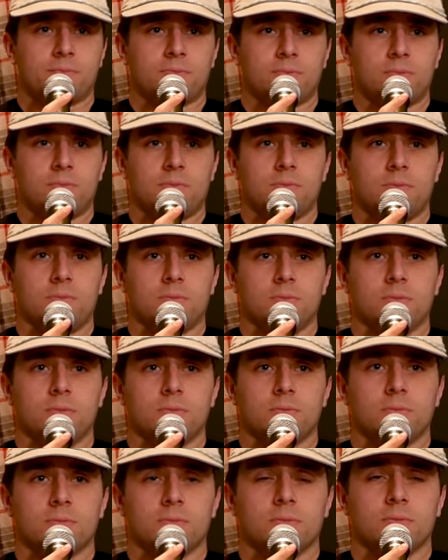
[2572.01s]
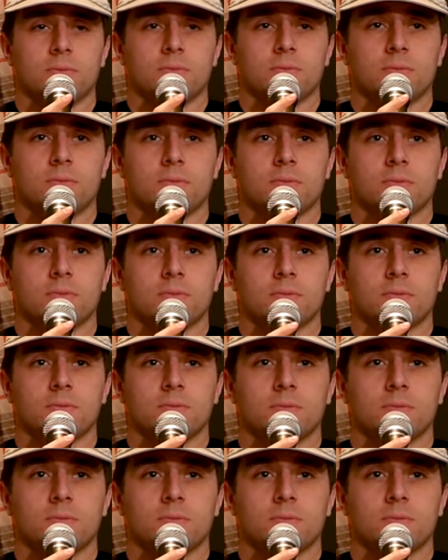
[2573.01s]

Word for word: We do not need to wear the pink hard